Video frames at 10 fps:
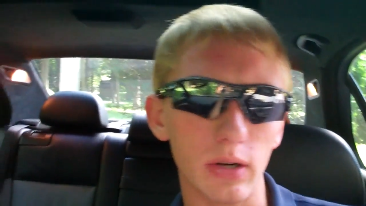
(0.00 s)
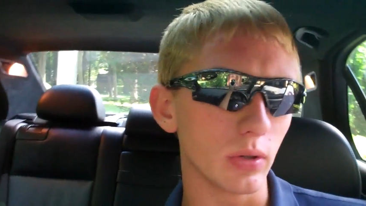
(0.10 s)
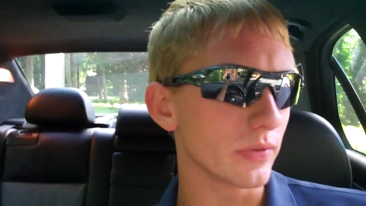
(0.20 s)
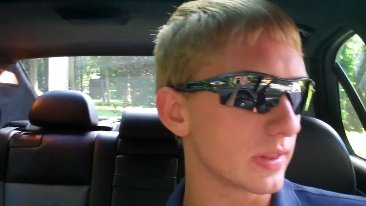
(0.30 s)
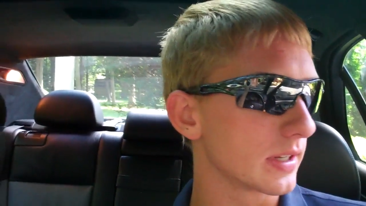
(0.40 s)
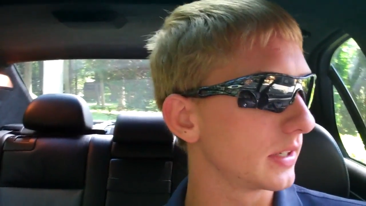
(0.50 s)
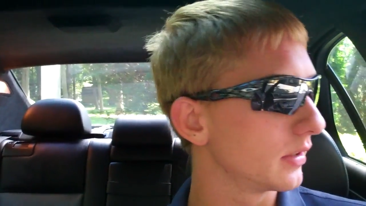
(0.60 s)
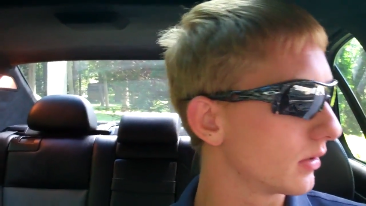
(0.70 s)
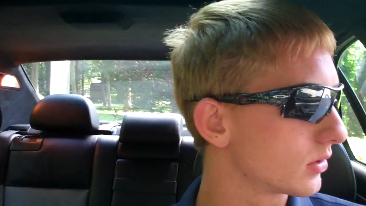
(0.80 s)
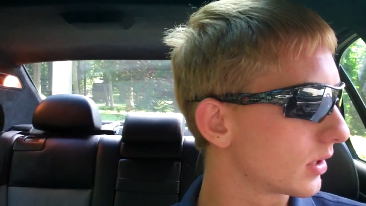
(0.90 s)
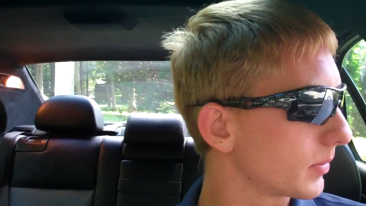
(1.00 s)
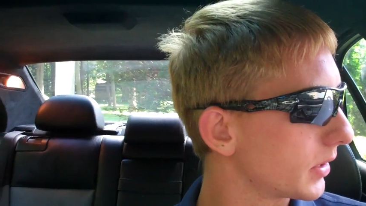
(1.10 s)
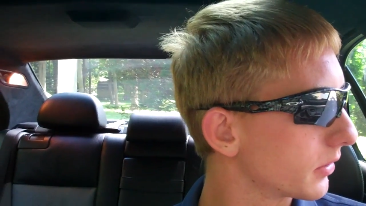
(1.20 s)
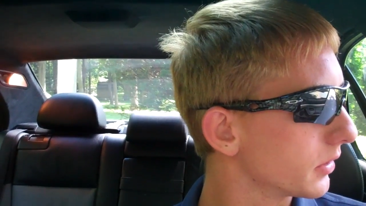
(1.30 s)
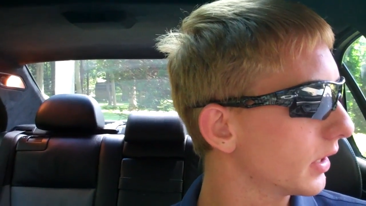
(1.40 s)
I don't even think he knows I'm
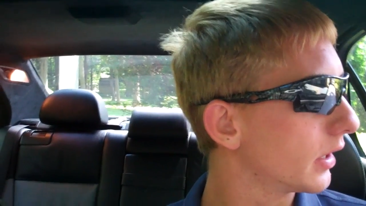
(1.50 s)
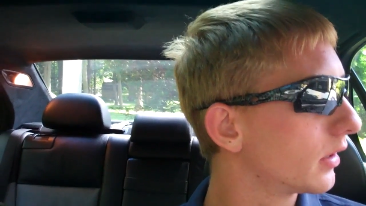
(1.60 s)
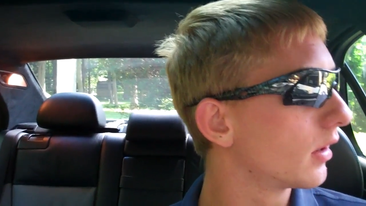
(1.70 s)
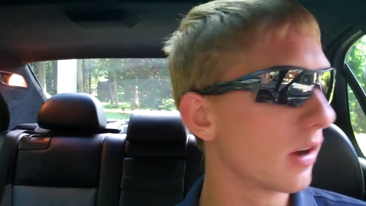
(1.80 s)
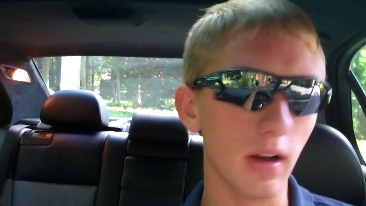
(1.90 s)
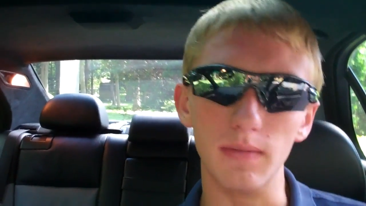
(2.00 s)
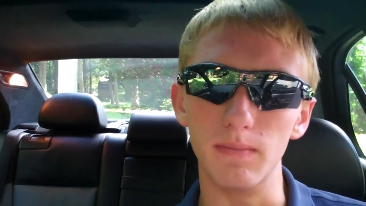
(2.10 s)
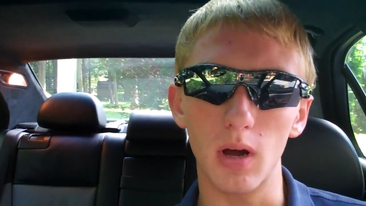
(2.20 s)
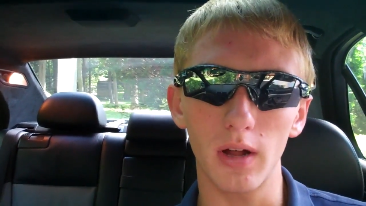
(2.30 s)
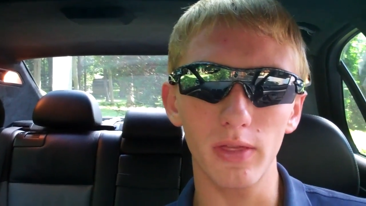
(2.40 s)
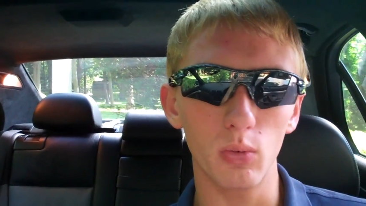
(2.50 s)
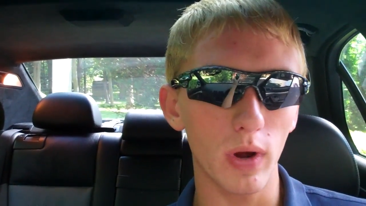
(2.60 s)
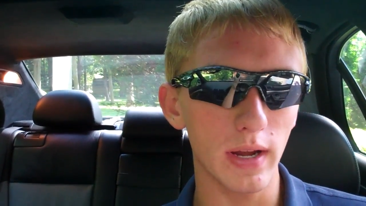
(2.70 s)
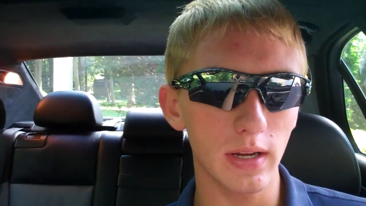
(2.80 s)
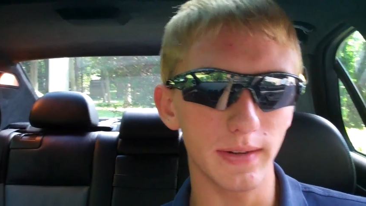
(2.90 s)
here yet. Um, on the way